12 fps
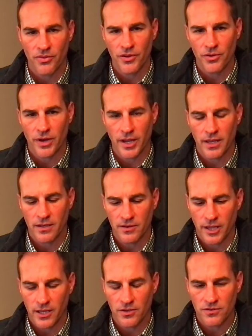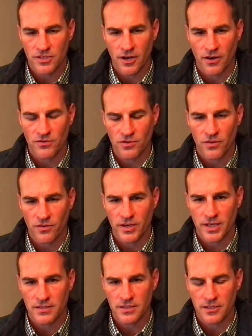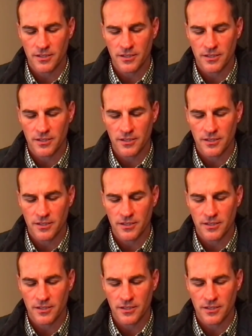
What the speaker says: new and used cars over at